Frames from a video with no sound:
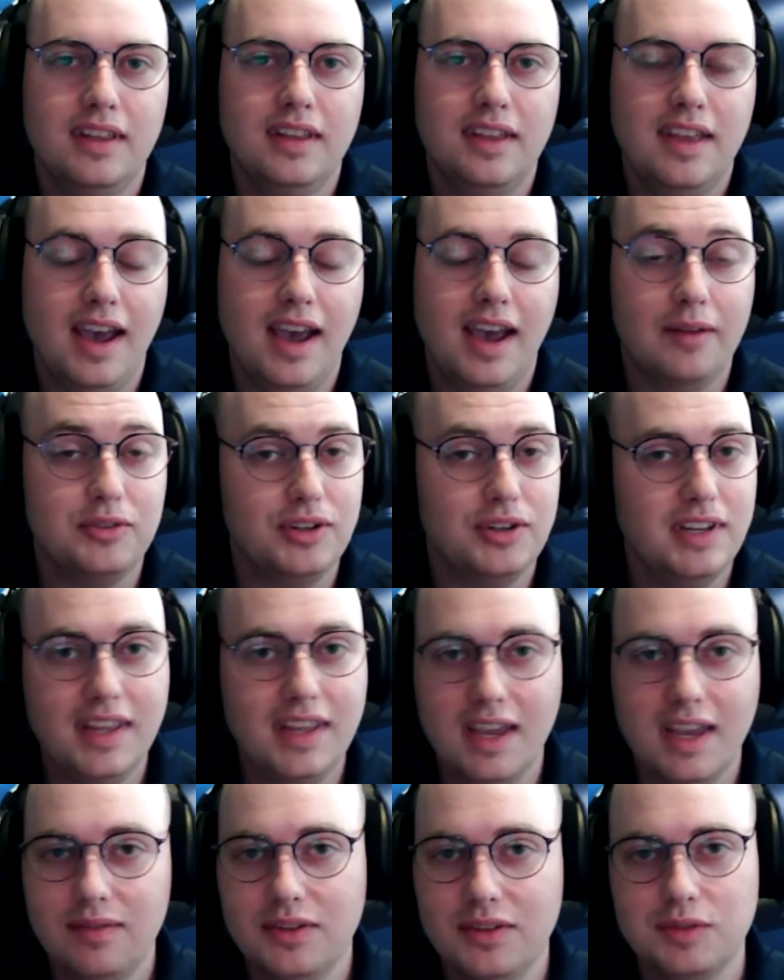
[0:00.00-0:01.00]
After he
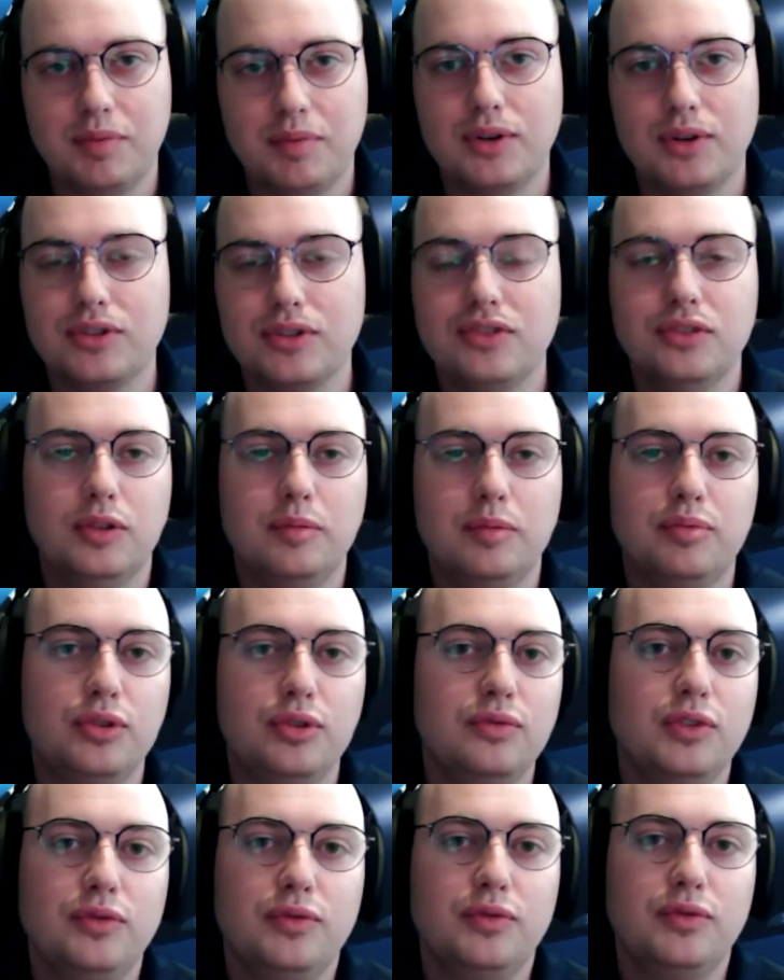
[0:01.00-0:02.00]
gave his personal
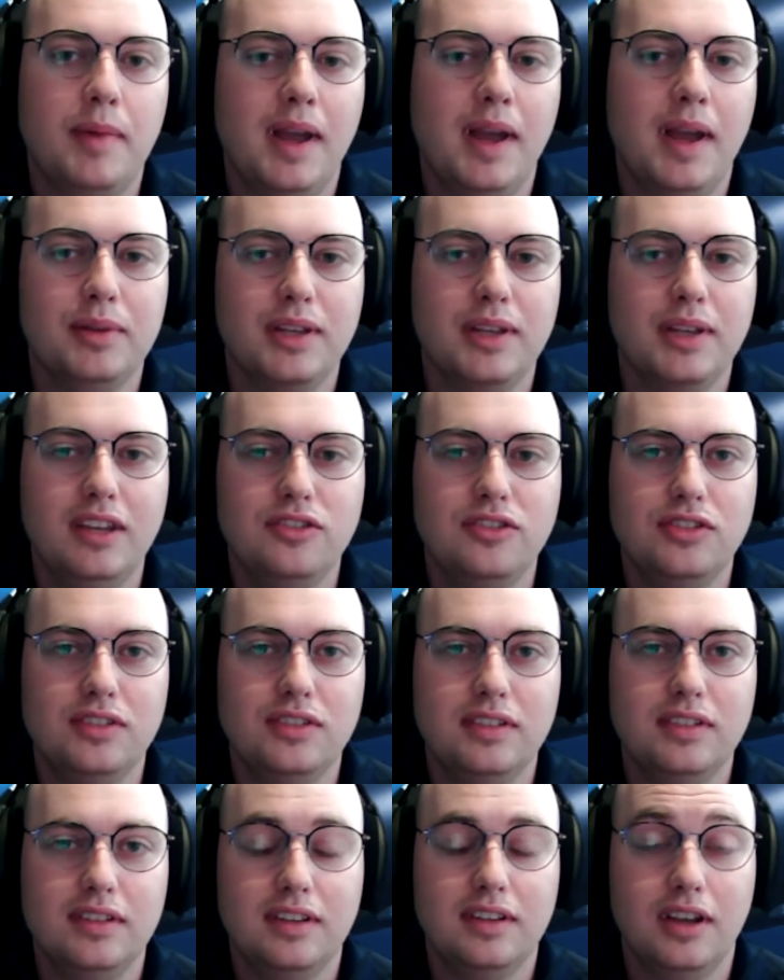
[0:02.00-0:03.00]
approval for my
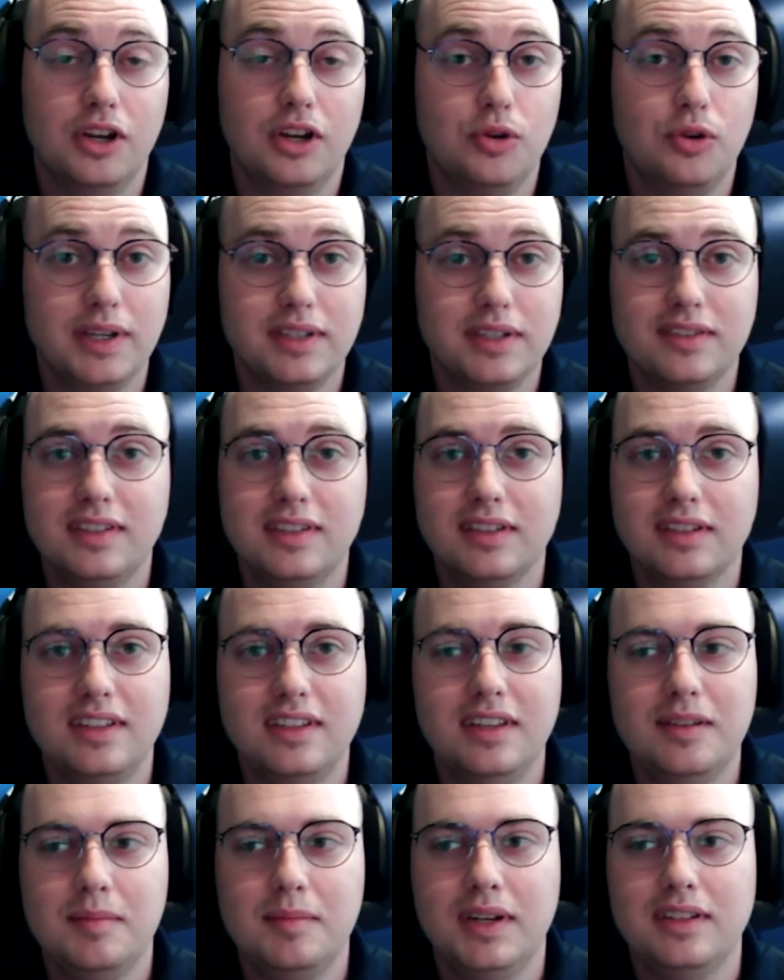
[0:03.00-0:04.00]
application, a quick
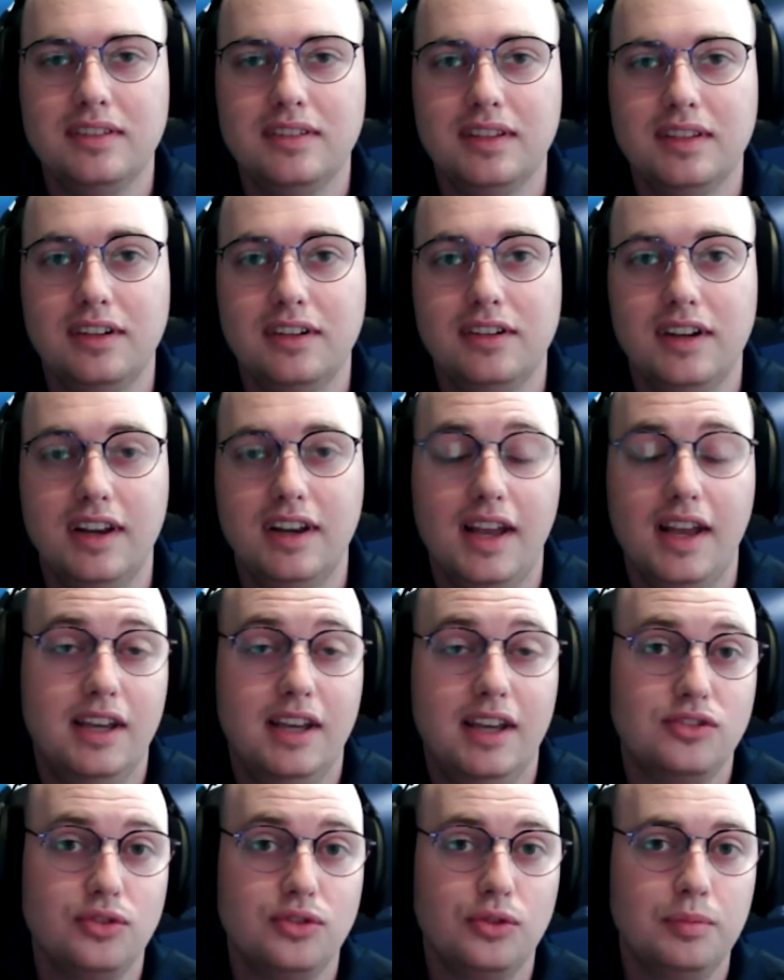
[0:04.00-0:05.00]
16 minutes later, and I had
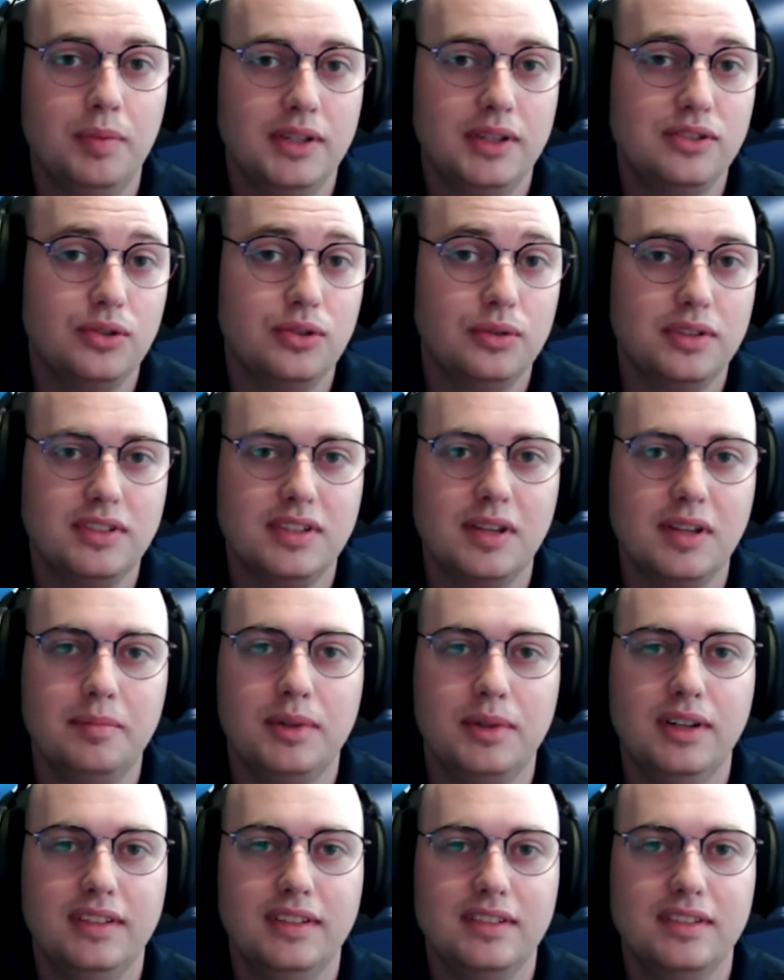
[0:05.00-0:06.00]
sold my soul to
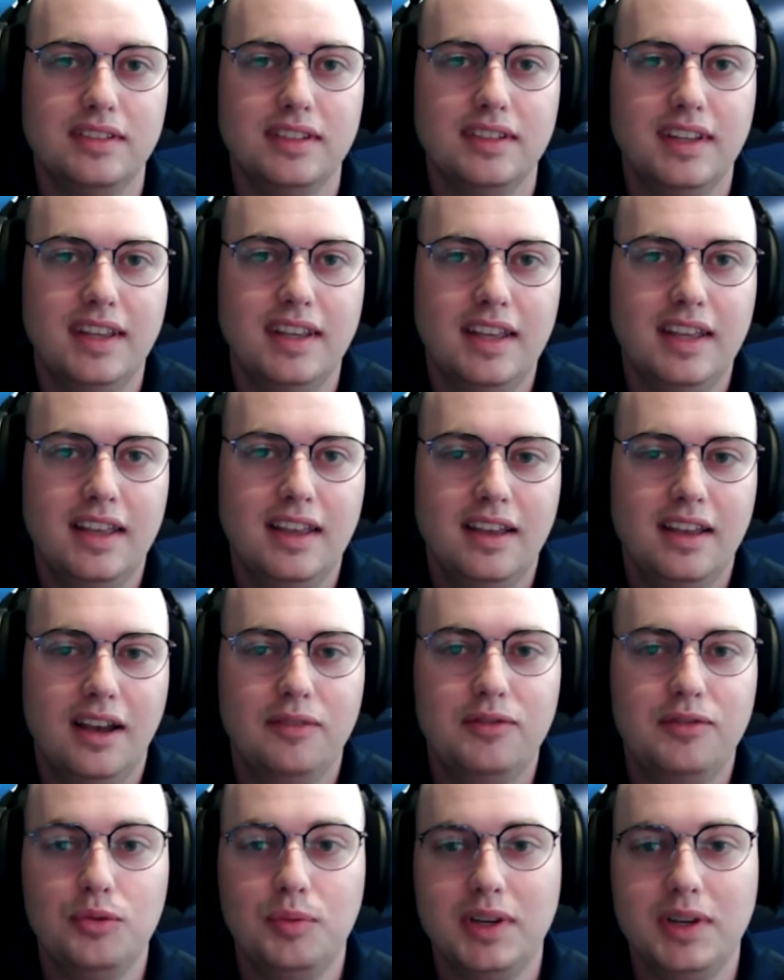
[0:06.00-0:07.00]
submarines. A
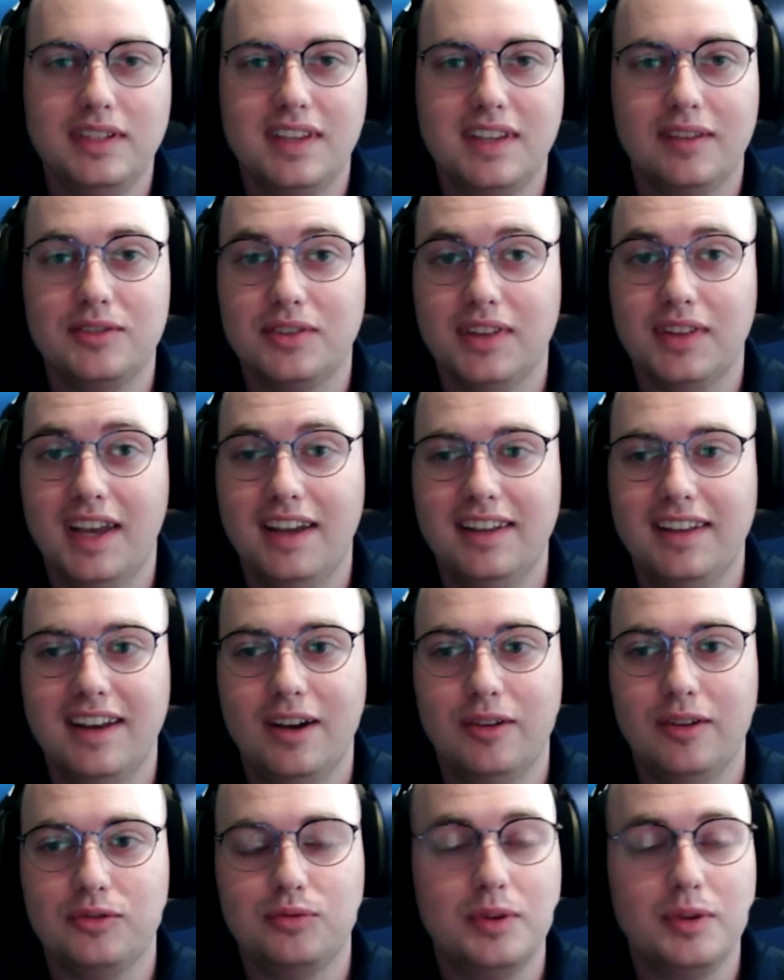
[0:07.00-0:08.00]
few weeks after that, and I
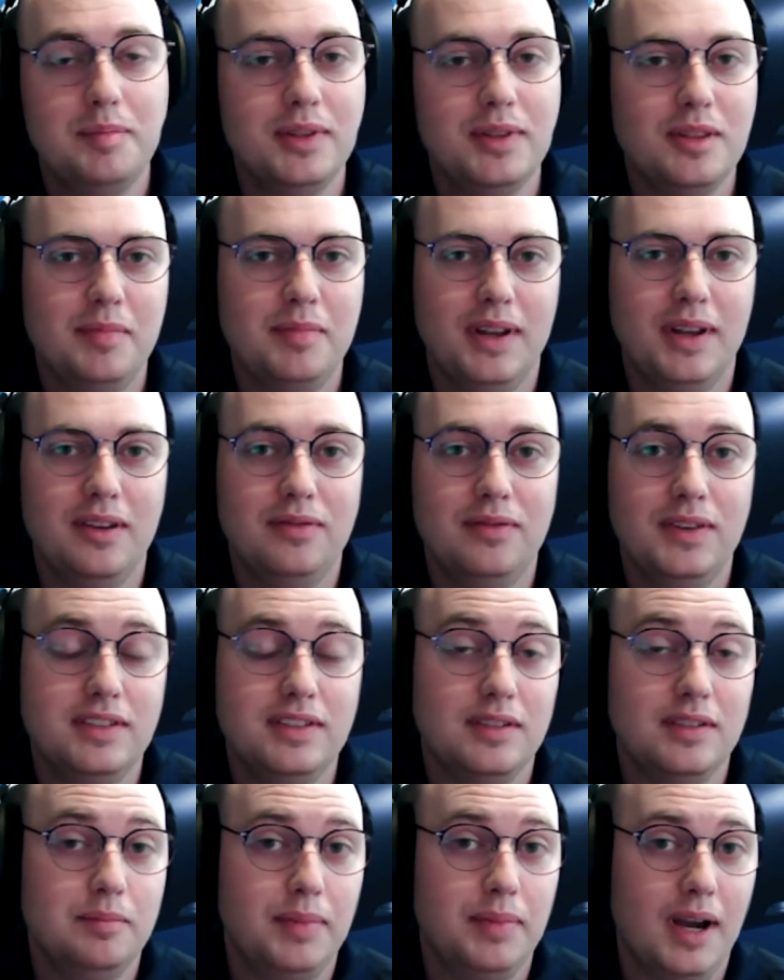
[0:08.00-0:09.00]
was reaping the benefits
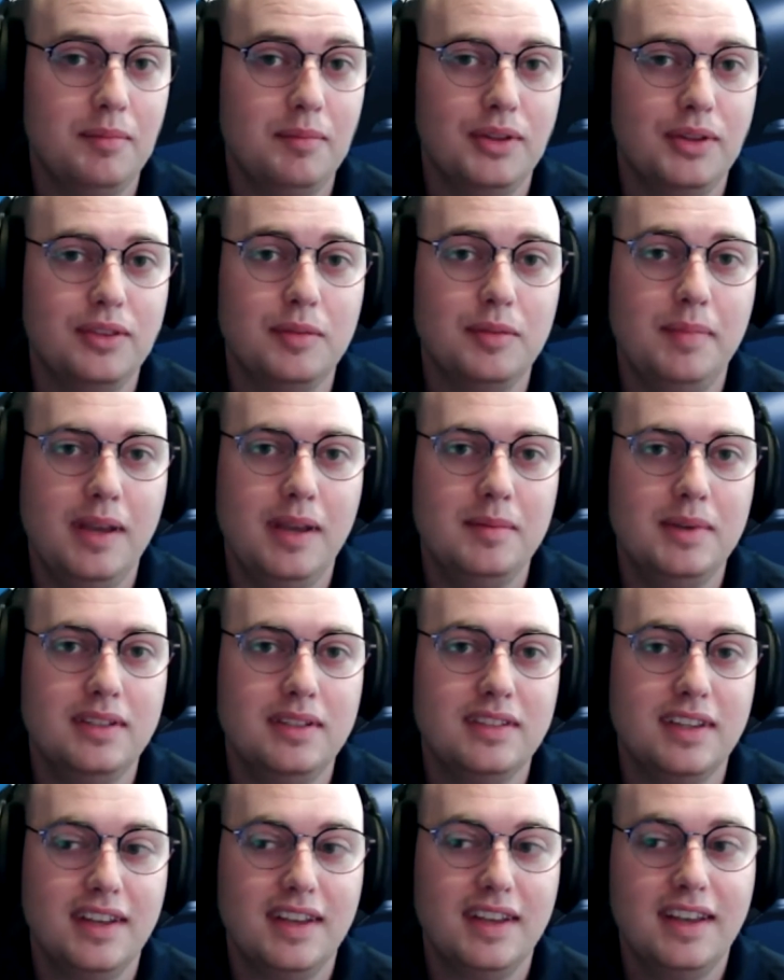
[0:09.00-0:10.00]
and bi-monthly
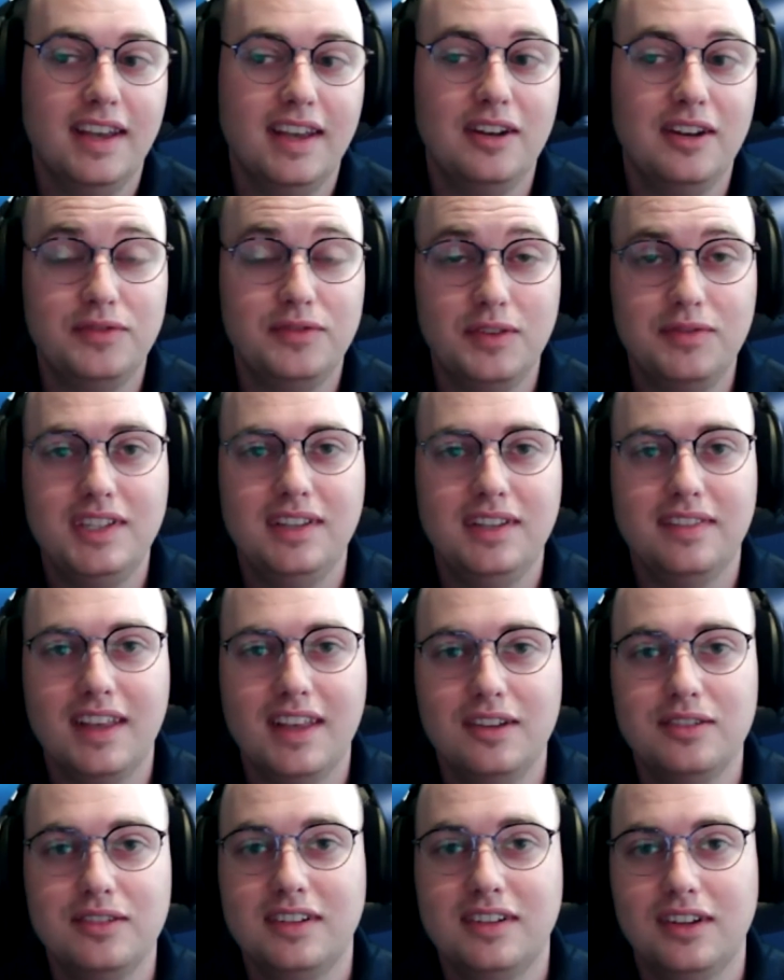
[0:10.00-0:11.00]
payments and a
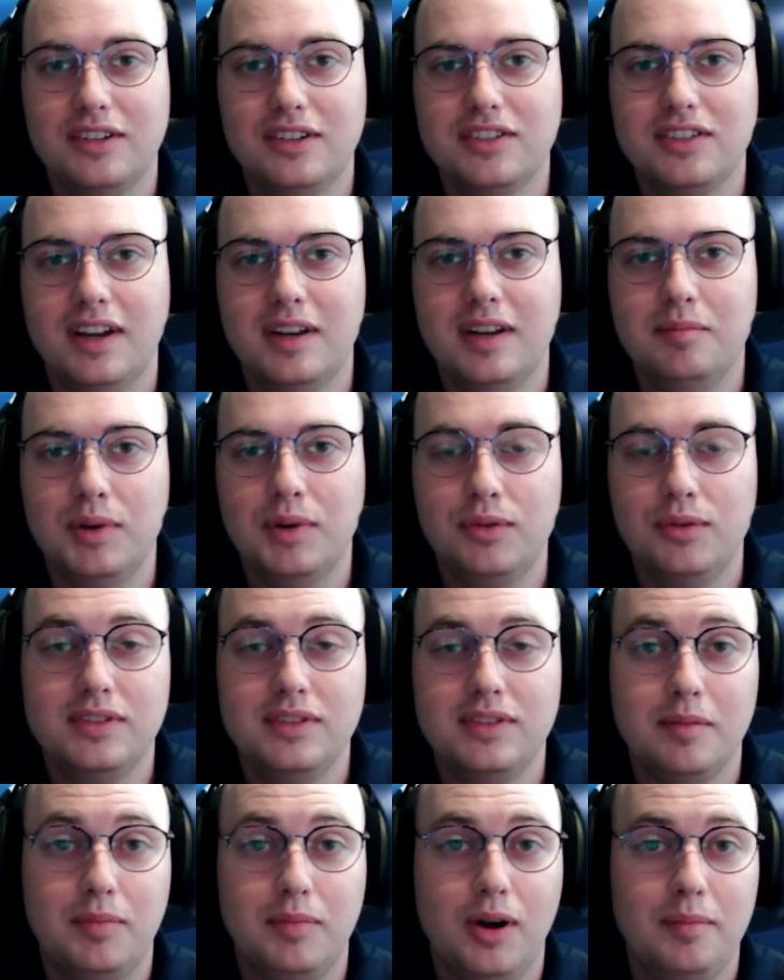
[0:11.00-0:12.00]
$15,000 signing bonus
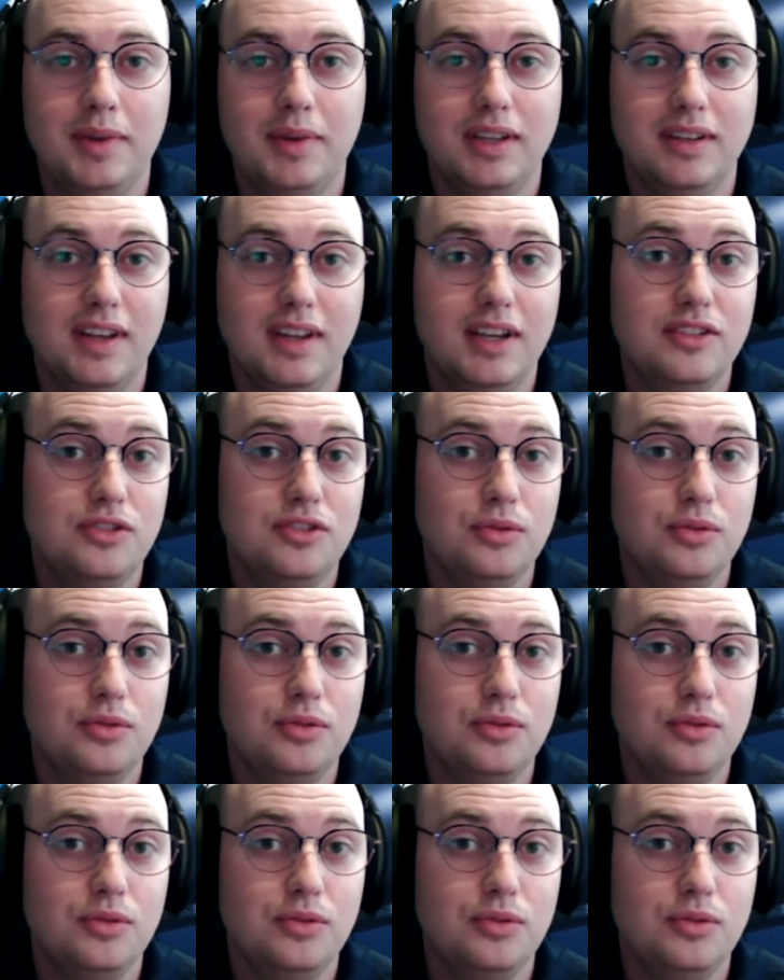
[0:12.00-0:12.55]
that bought me a nice new